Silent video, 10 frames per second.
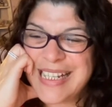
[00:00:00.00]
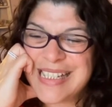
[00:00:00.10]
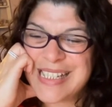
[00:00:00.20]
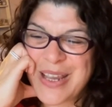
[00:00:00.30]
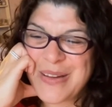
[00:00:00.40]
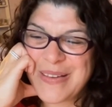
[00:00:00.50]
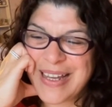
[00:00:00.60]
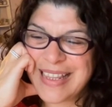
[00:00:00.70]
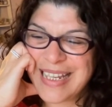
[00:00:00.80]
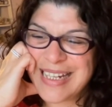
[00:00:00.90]
So
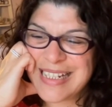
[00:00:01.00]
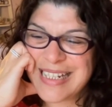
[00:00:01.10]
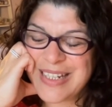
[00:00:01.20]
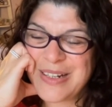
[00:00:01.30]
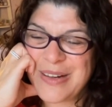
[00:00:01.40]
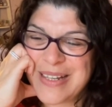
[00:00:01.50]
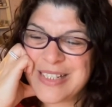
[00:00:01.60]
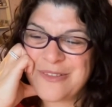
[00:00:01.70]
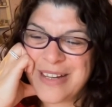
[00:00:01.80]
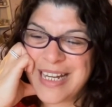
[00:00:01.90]
I think, you know,
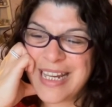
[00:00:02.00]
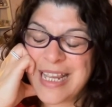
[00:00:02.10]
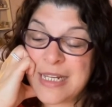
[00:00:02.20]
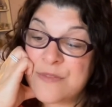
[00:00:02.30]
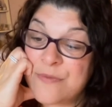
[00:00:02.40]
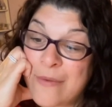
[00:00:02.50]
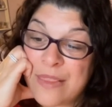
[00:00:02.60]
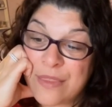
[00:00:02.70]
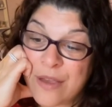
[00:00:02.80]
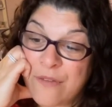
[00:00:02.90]

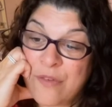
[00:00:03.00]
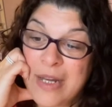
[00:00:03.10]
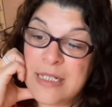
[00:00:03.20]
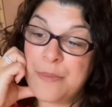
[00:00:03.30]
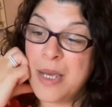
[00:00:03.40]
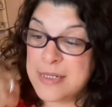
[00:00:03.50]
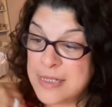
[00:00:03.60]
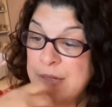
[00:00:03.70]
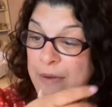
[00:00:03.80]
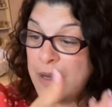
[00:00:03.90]
I find it
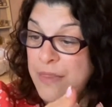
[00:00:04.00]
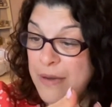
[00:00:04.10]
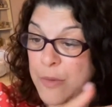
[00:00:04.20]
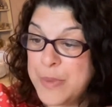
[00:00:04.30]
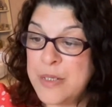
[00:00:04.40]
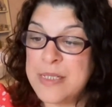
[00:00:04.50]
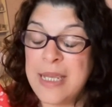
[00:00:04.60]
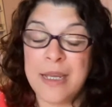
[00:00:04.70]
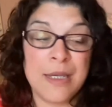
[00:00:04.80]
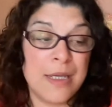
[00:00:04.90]
personally very
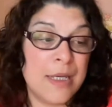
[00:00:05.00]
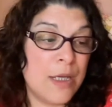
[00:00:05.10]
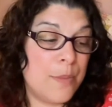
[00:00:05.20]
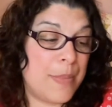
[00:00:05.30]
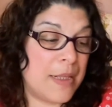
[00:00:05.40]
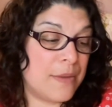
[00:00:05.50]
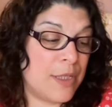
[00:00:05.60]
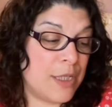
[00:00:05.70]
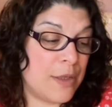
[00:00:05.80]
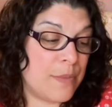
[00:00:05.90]
therapeutic, but you
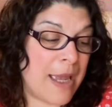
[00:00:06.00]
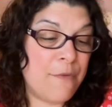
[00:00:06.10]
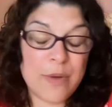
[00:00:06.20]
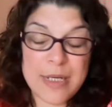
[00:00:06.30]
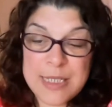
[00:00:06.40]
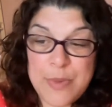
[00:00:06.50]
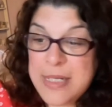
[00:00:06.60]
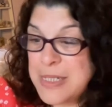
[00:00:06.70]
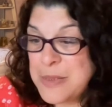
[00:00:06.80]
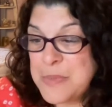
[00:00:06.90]
know, everyone
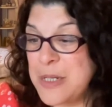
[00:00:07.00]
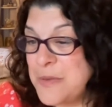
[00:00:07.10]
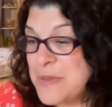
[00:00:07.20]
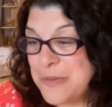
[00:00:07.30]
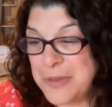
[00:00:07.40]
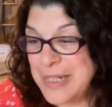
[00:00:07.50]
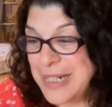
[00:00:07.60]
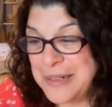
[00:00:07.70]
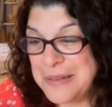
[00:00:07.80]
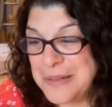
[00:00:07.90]
expresses themselves
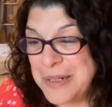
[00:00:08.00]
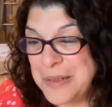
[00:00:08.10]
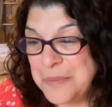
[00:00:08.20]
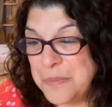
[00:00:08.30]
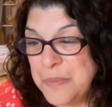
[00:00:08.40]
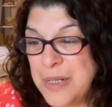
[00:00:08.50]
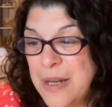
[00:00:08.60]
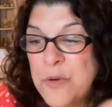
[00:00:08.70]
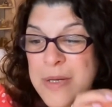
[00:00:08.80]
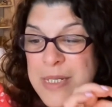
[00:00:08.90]
differently. But
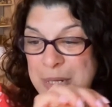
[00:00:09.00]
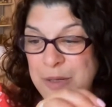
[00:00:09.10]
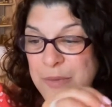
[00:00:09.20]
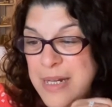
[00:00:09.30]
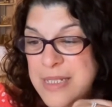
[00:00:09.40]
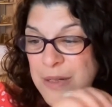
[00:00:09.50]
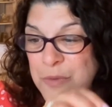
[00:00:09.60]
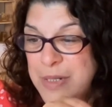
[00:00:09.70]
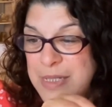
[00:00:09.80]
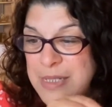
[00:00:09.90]
I've always been a writer. I've
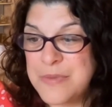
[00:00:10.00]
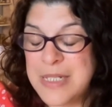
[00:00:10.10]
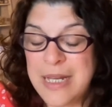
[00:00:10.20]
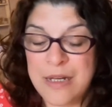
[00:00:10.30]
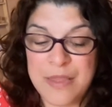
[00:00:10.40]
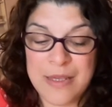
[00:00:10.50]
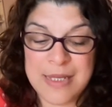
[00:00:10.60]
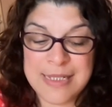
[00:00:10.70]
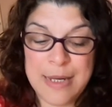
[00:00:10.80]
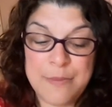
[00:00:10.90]
always loved it. And I think that
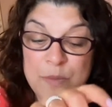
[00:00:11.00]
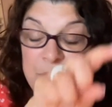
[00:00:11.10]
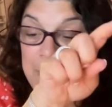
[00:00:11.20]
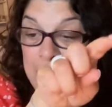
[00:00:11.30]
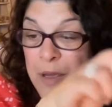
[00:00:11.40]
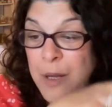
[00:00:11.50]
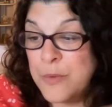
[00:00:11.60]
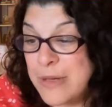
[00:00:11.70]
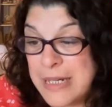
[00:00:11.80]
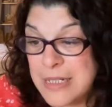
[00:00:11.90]
stemmed from the fact that I'm
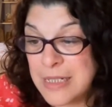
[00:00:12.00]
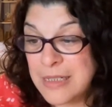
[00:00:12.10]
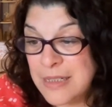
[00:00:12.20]
a reader,